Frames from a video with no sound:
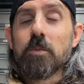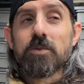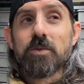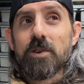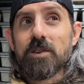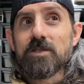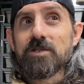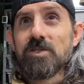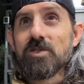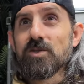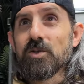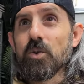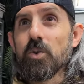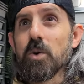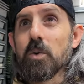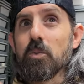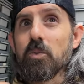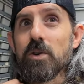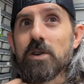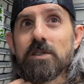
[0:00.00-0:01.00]
So I just sold
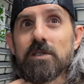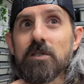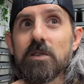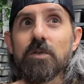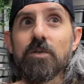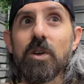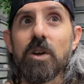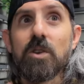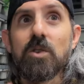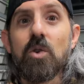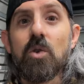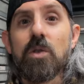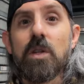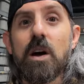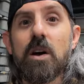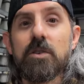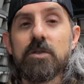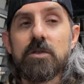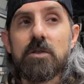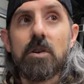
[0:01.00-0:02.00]
him recently for like
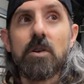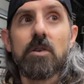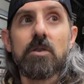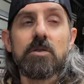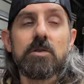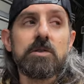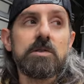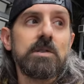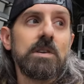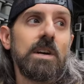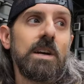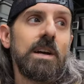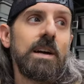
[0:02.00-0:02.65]
$2,000.